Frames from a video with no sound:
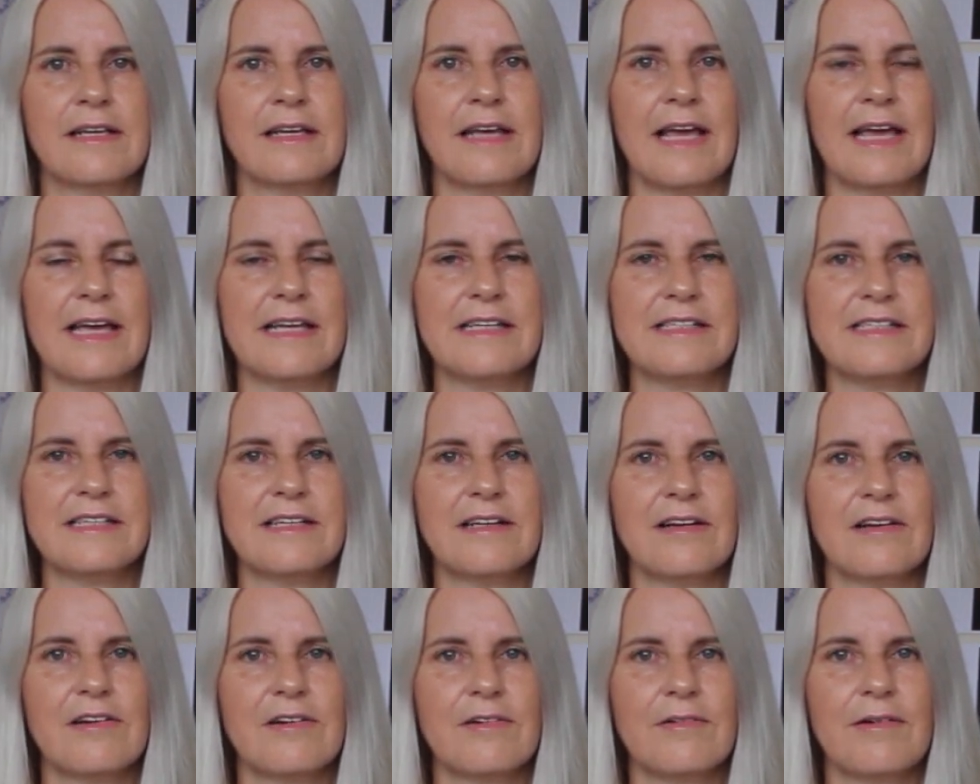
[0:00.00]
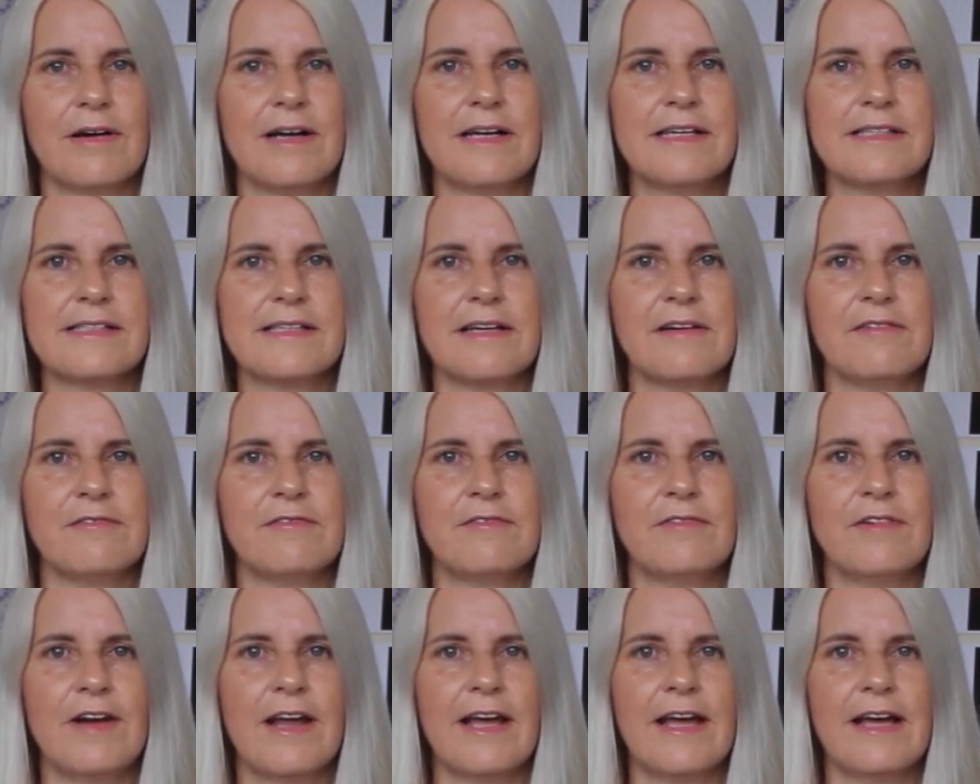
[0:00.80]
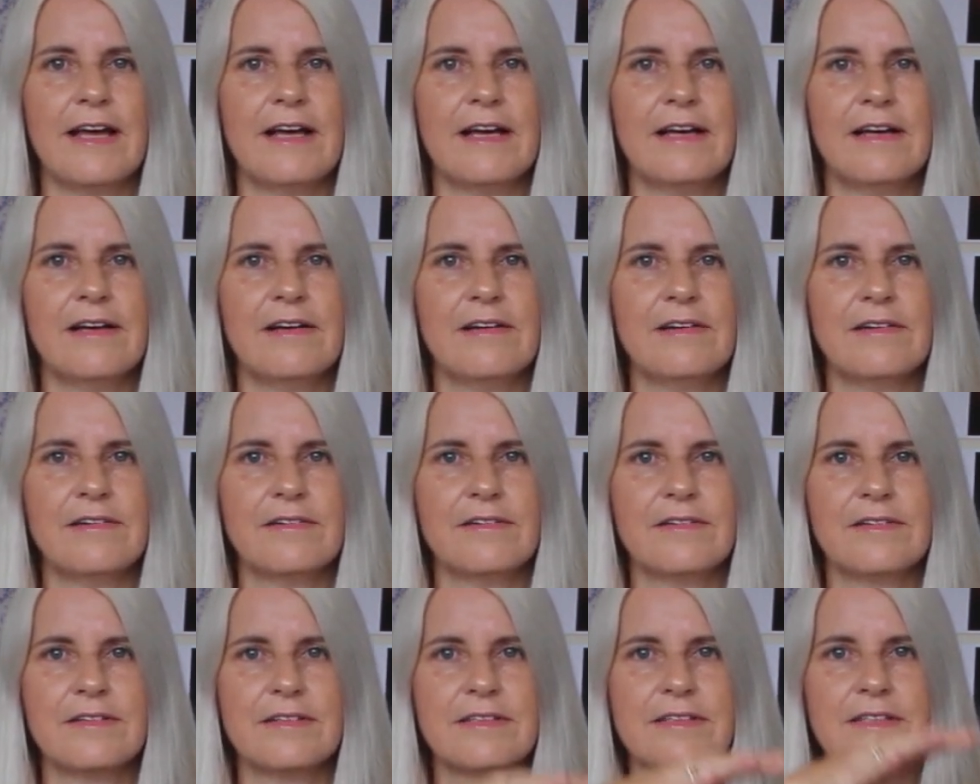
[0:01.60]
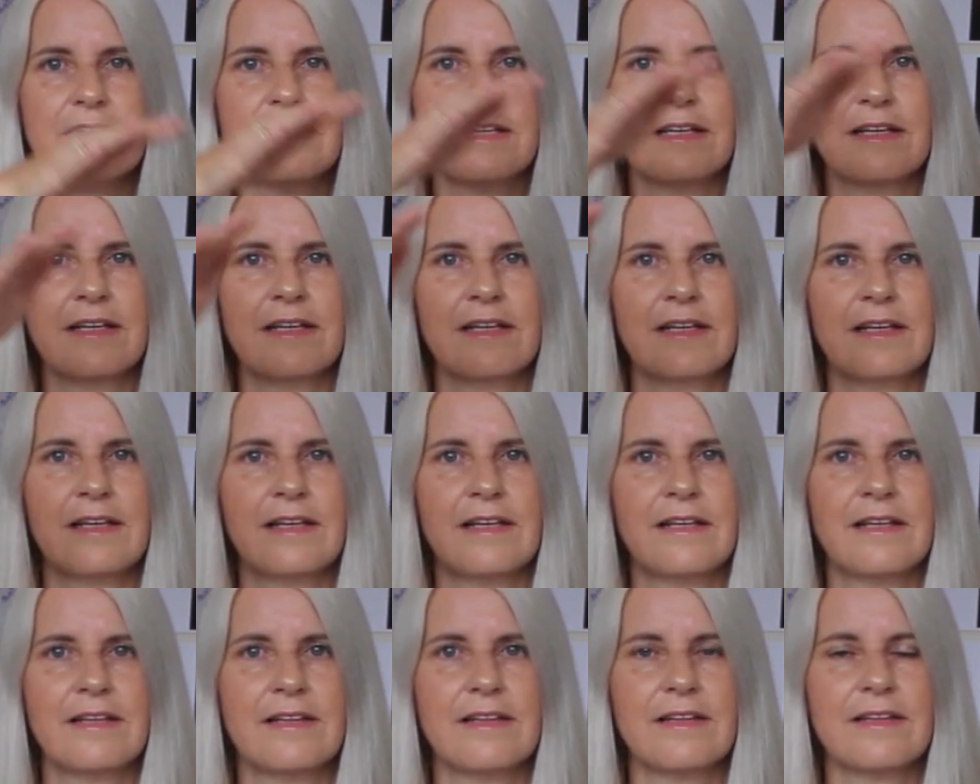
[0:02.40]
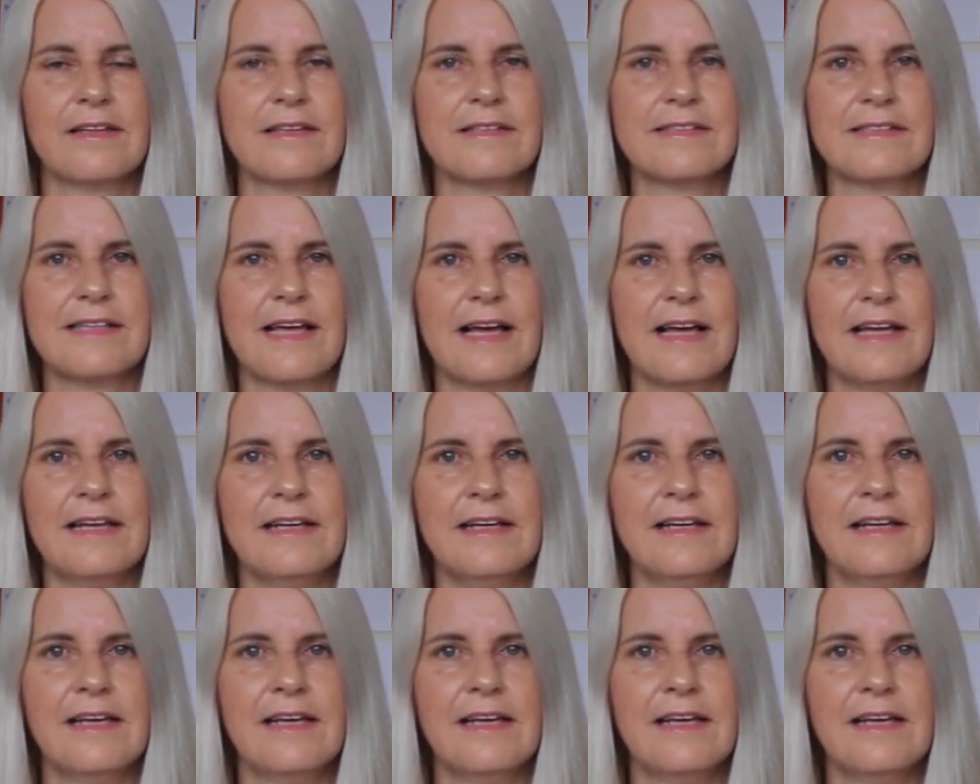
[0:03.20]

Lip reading: anti-clockwise, around the sun,